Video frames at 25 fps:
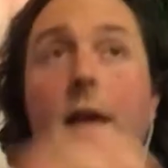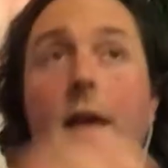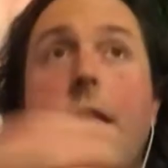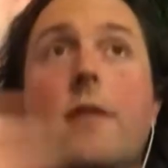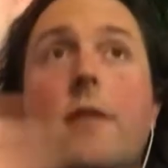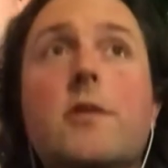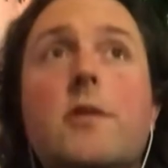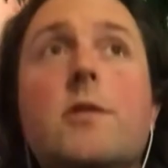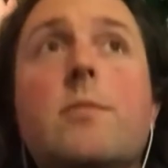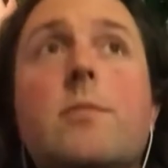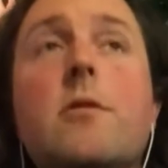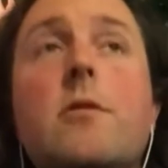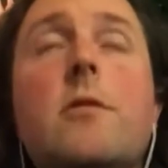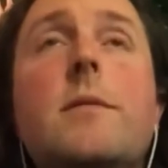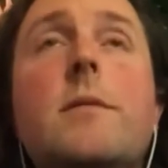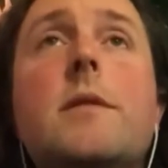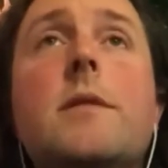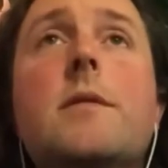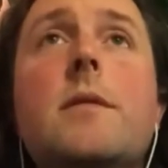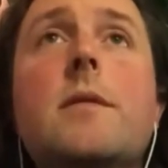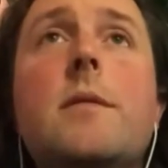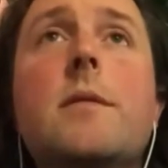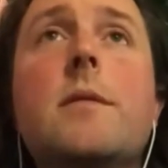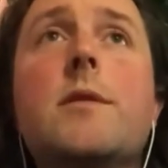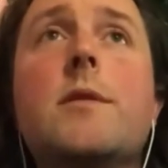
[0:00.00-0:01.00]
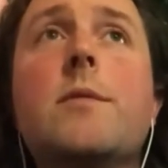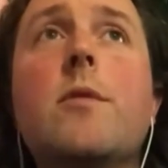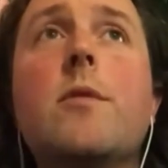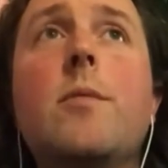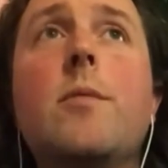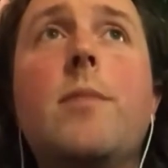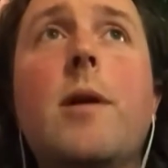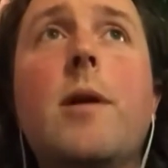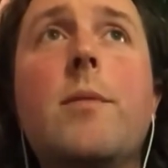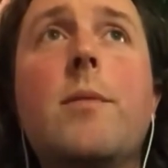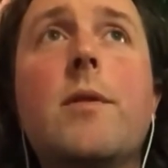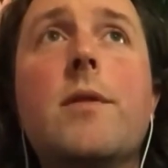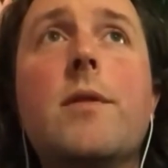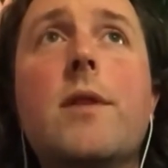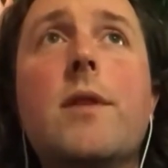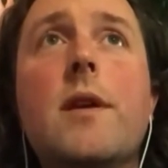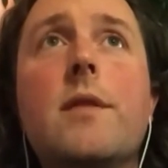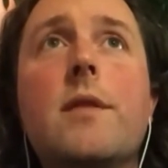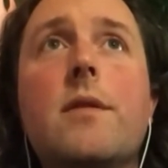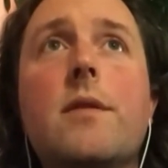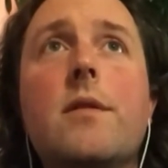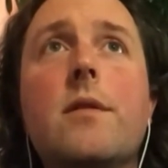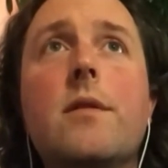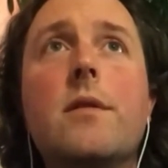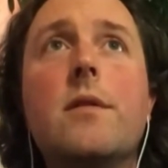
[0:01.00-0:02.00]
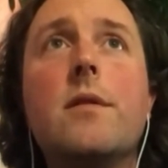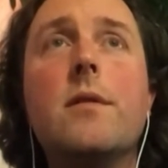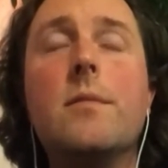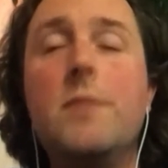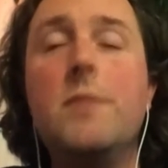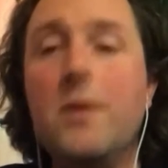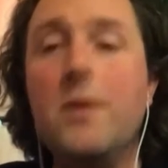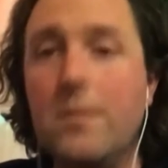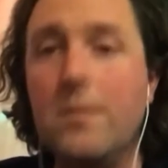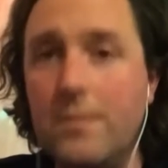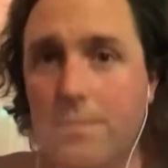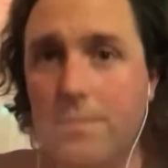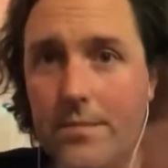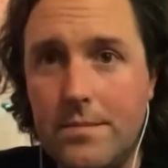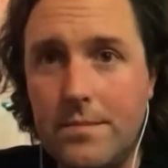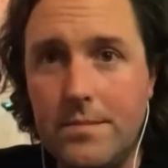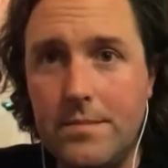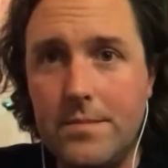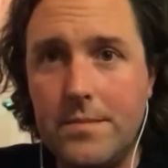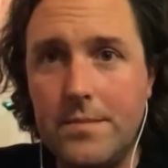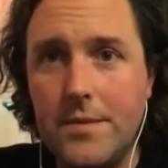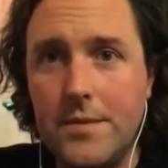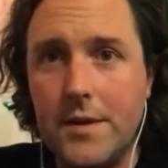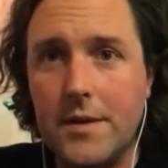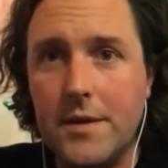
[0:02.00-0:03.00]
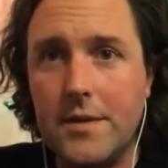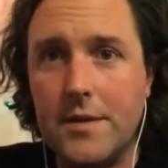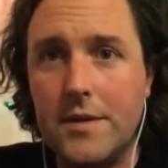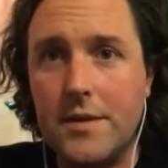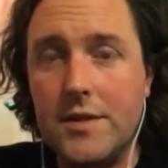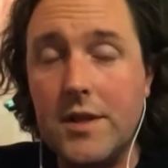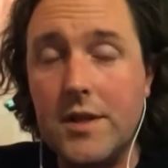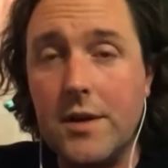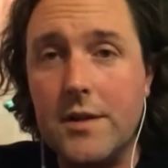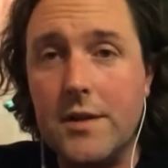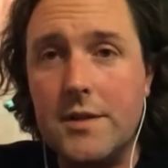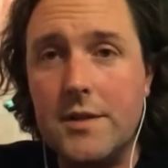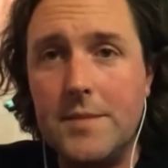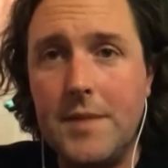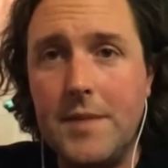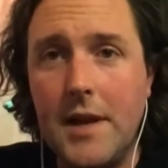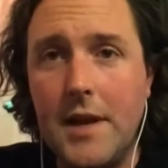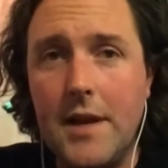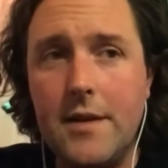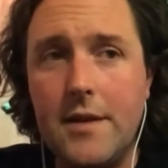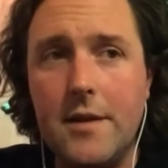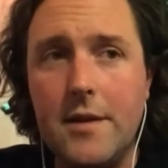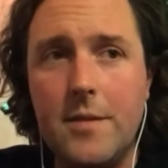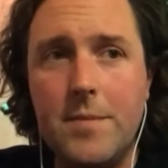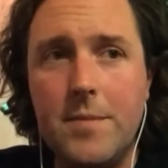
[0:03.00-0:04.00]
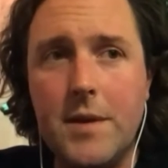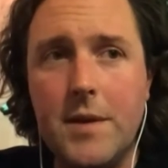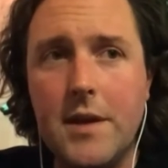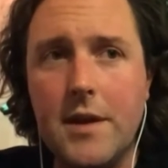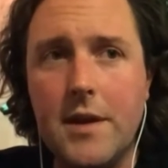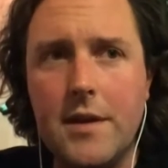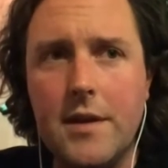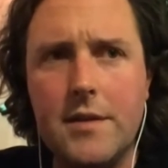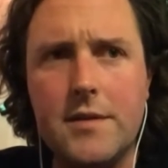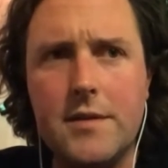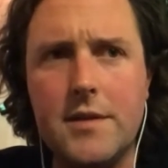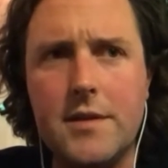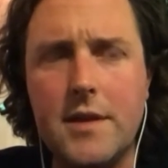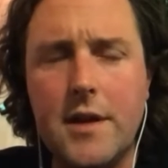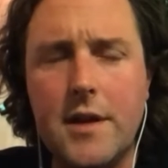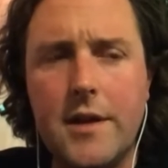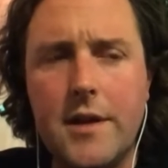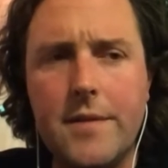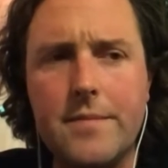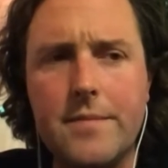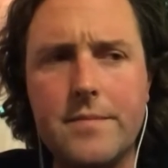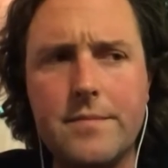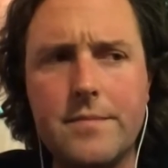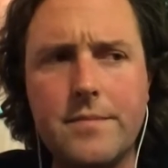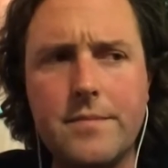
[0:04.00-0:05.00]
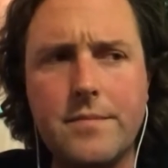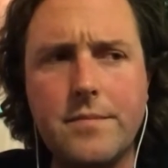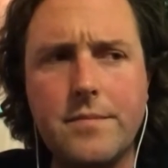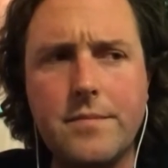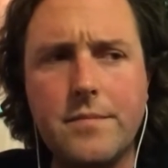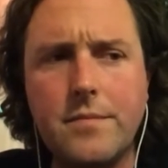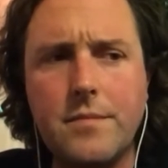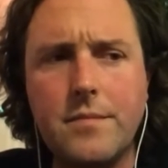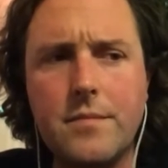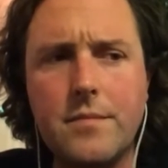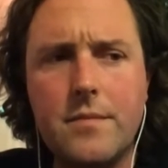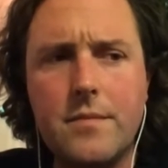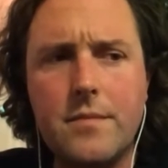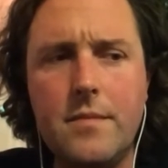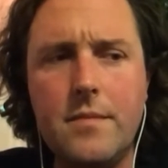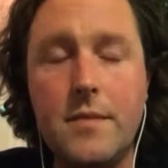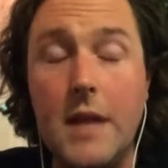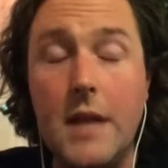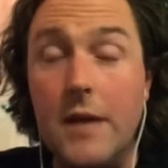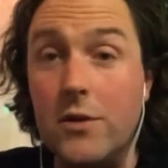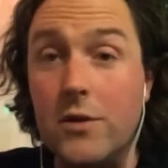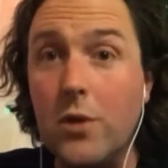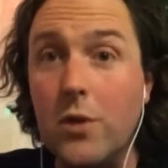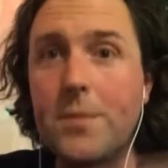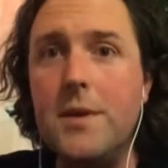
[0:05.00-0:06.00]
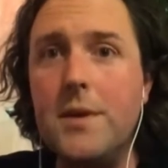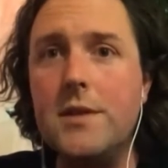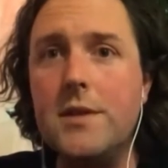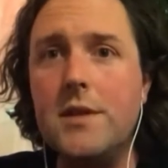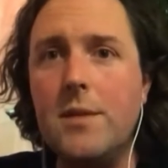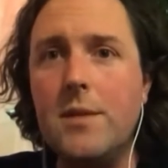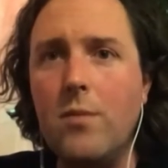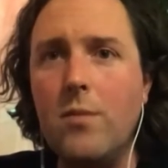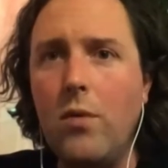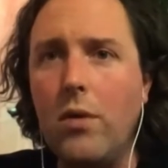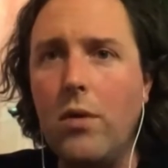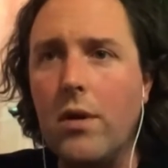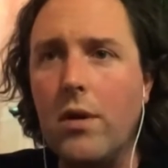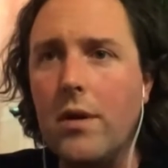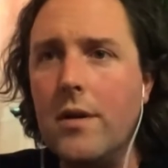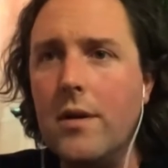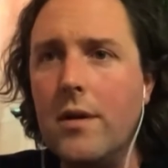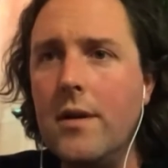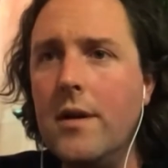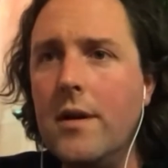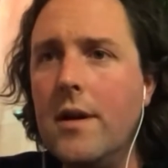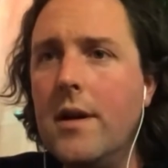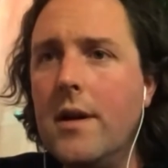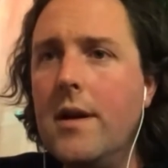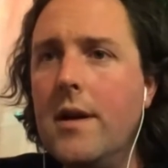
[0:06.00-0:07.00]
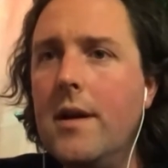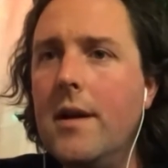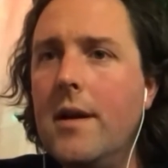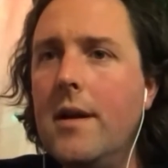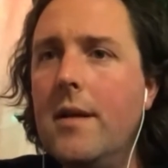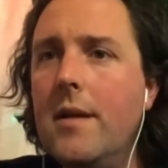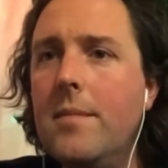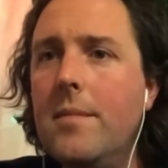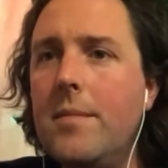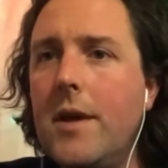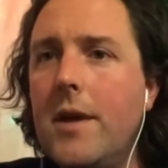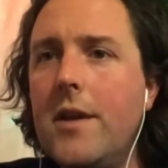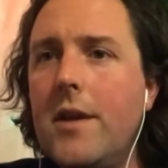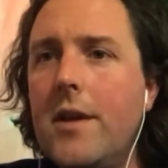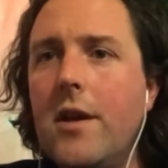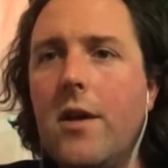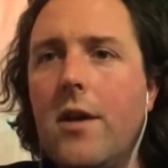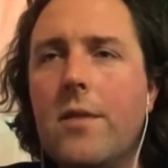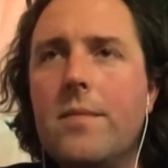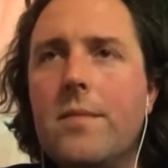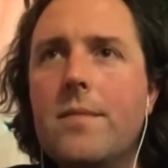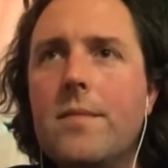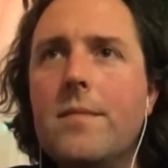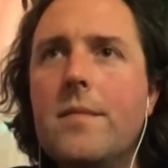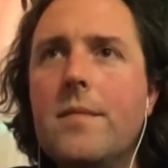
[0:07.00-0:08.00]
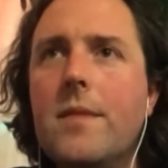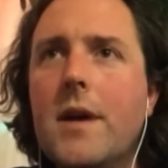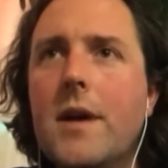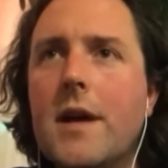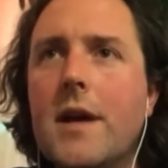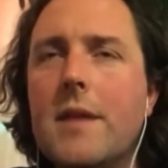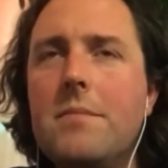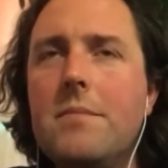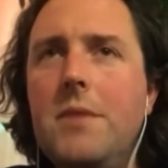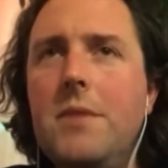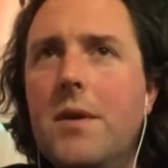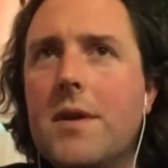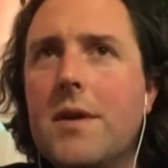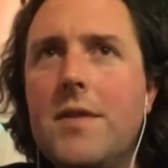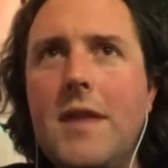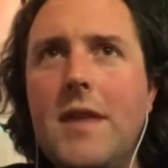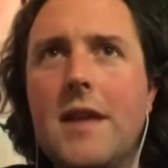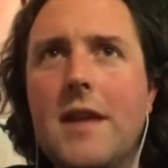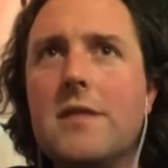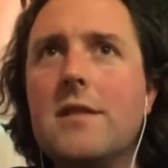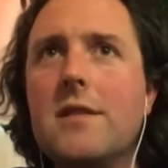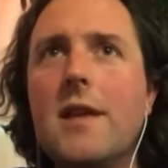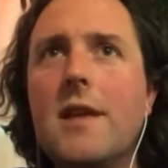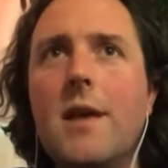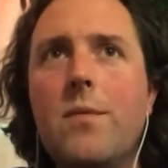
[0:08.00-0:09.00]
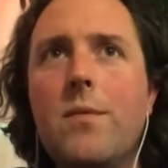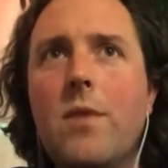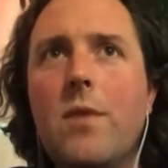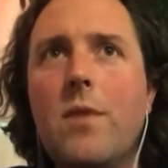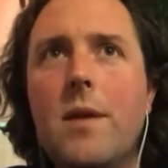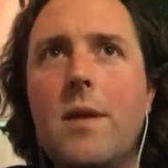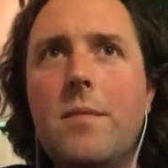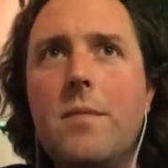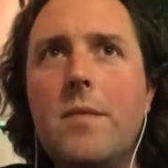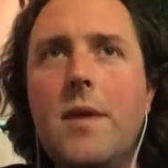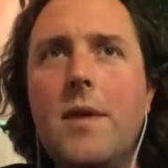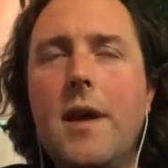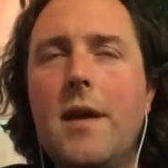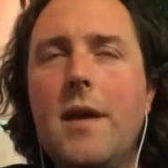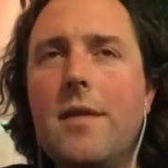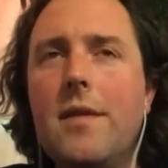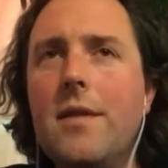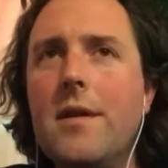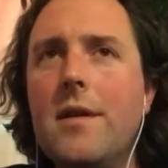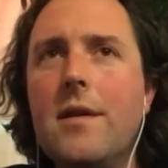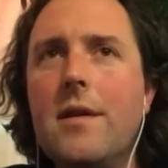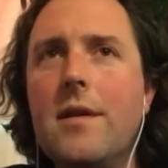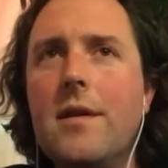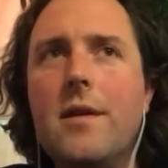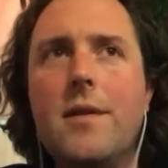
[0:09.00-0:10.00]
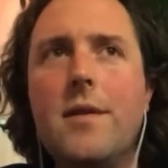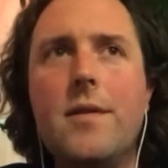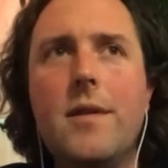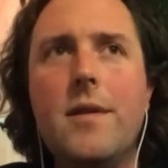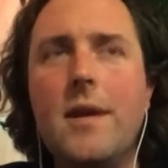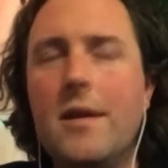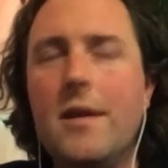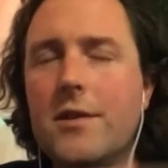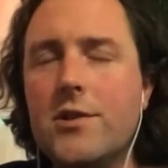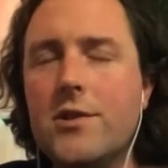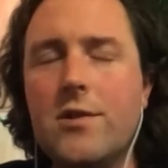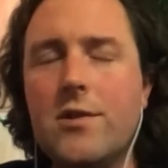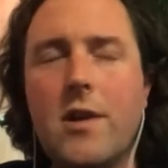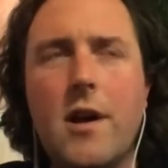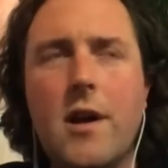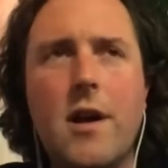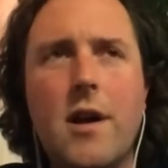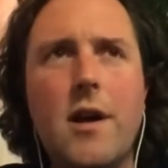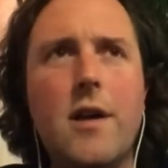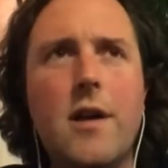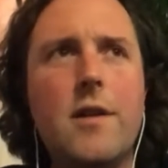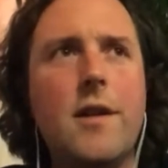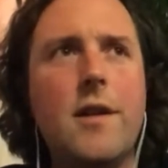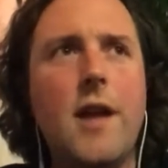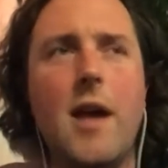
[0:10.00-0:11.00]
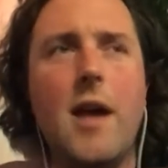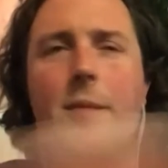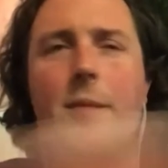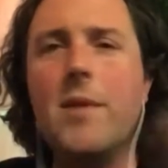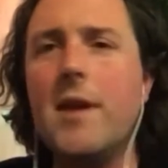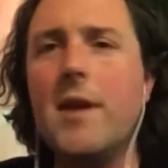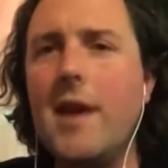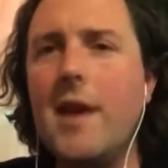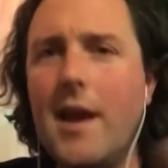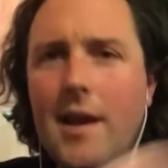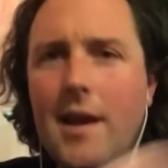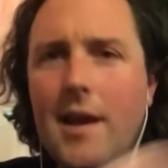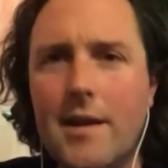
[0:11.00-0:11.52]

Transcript: they're superb. It's a real bummer that they're the series has been ended, because I was hoping to see more. But I got the Excellent One and the Innistrad and Amonkhet,